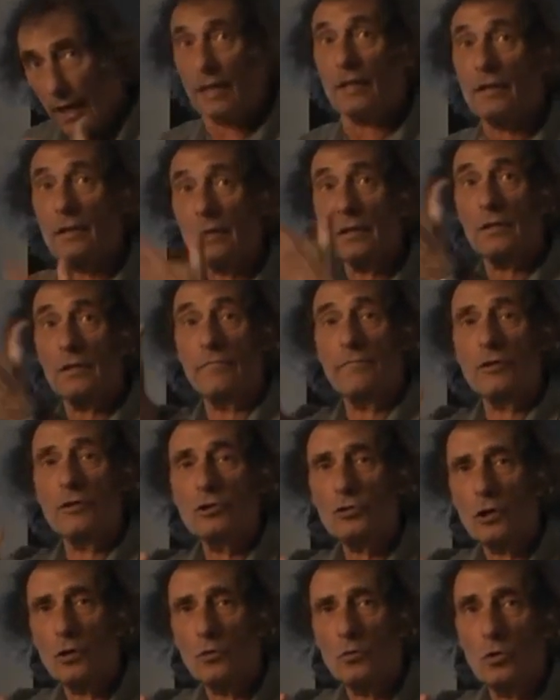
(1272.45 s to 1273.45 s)
and the
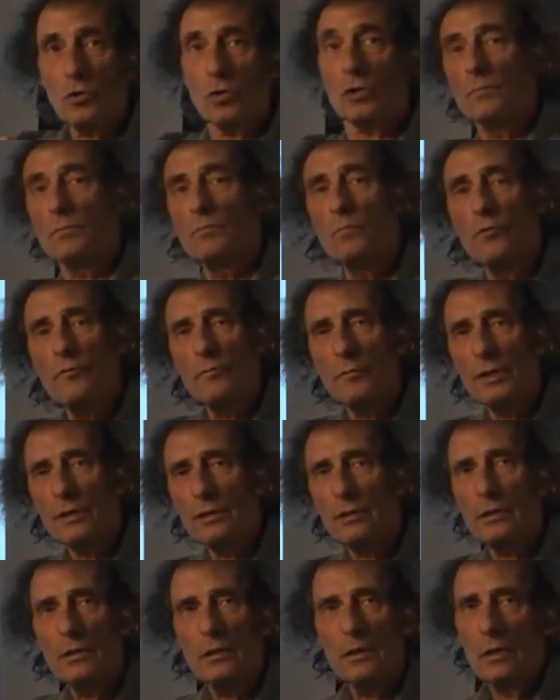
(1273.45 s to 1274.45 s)
visual world
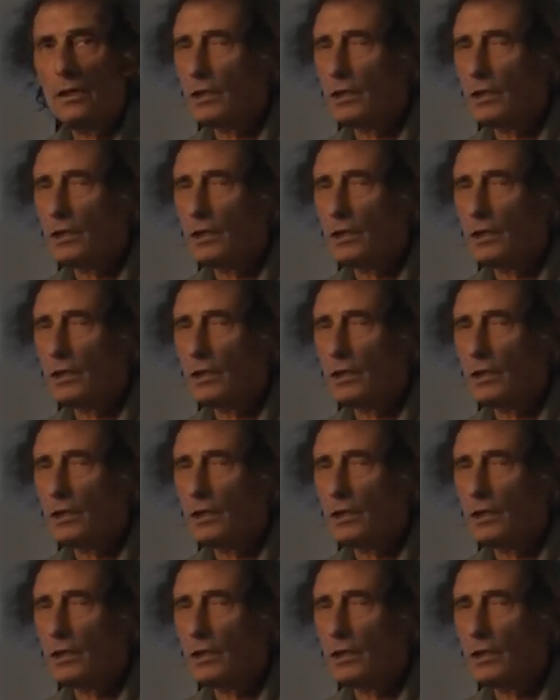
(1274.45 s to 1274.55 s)
movement.